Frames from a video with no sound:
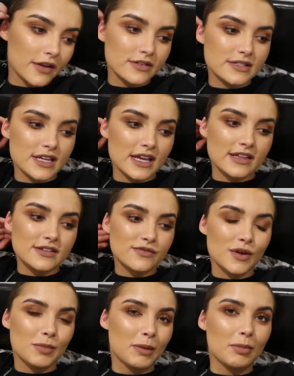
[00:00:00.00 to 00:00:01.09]
I'll go and see, there's a
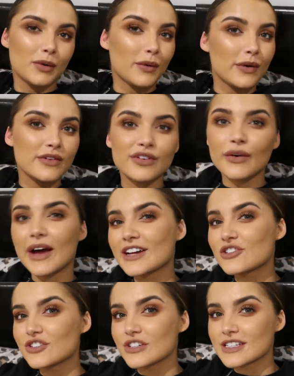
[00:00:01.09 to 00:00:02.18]
few
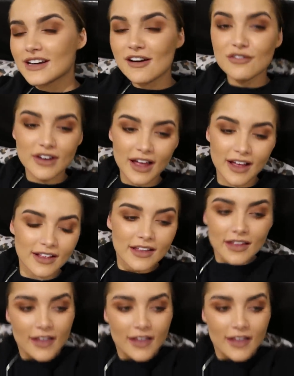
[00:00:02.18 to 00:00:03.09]
extras in our flat.